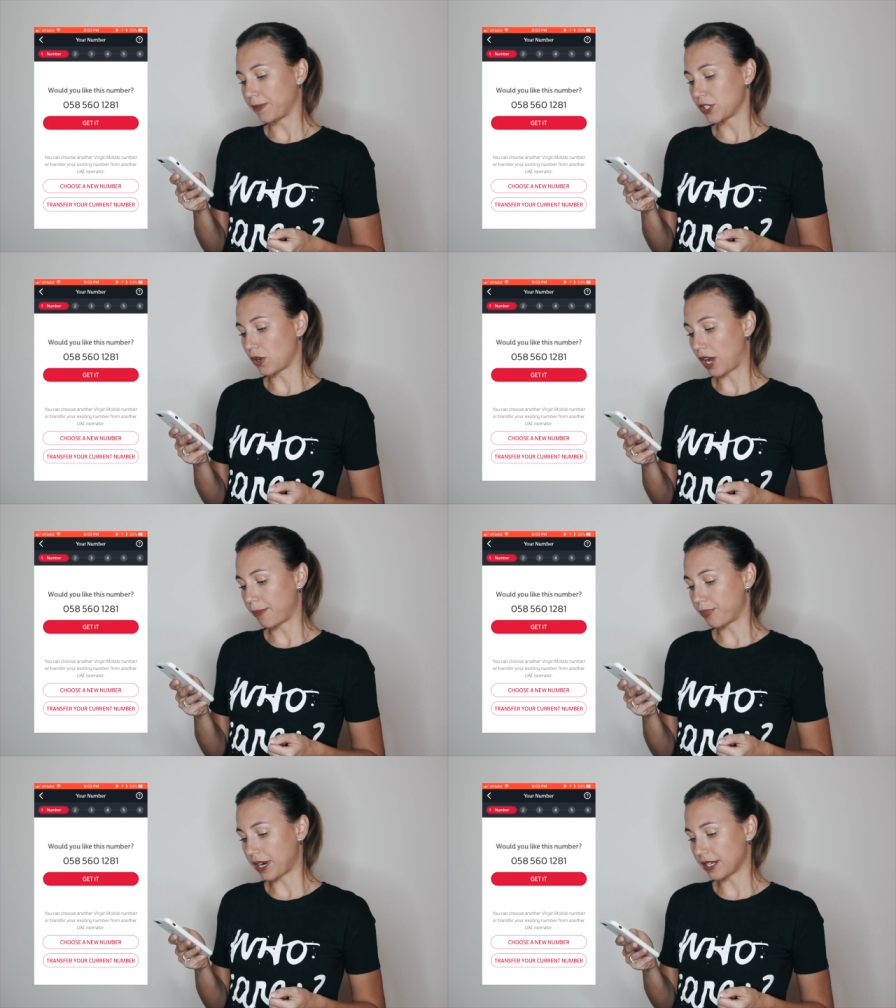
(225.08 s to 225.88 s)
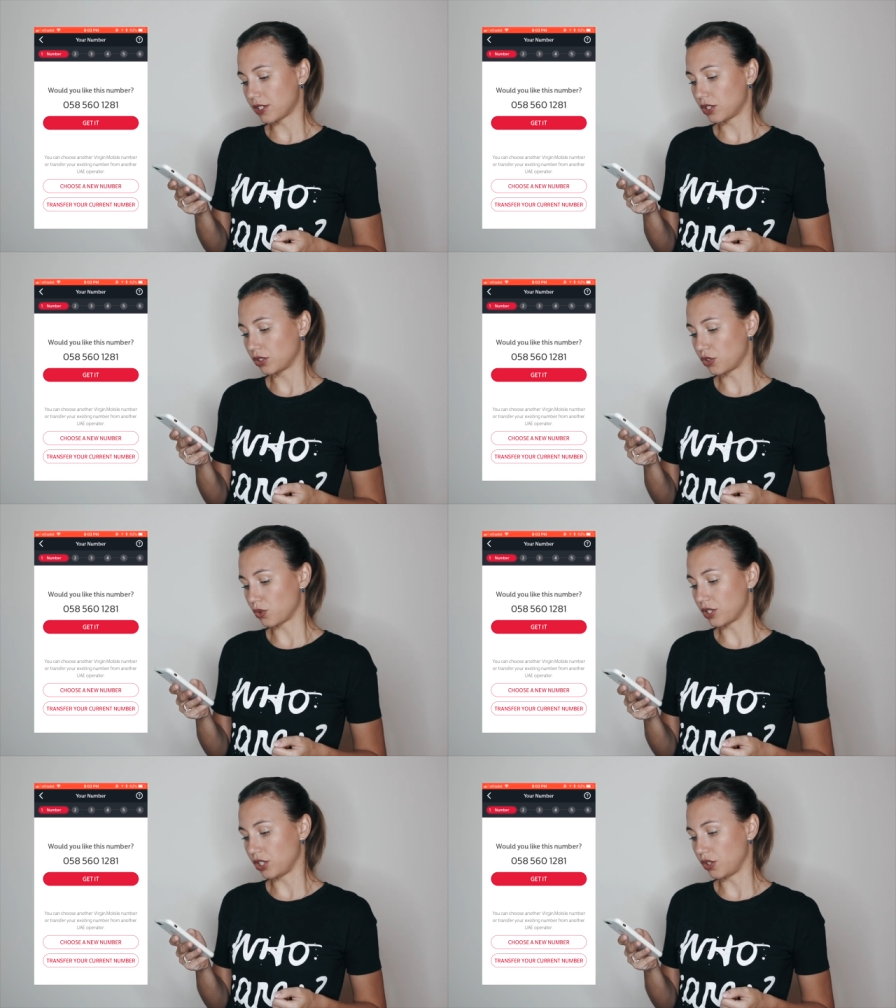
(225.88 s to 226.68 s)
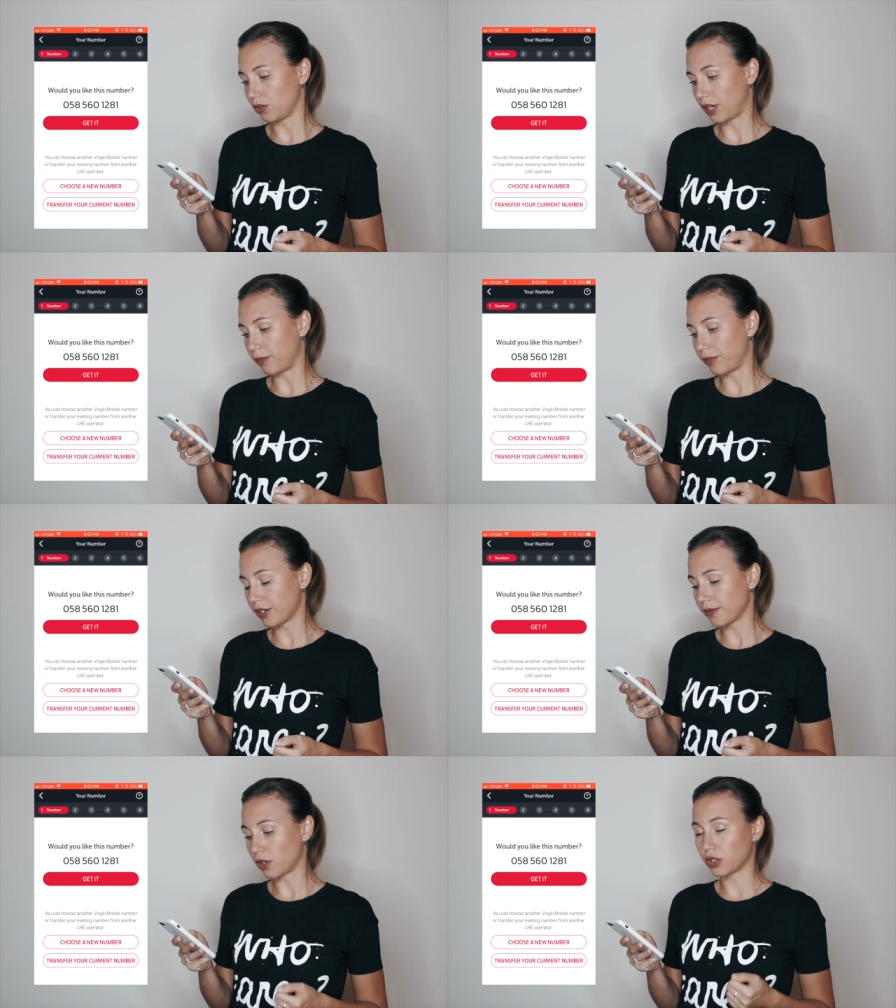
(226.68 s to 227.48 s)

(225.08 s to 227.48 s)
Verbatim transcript: So I press choose a new number.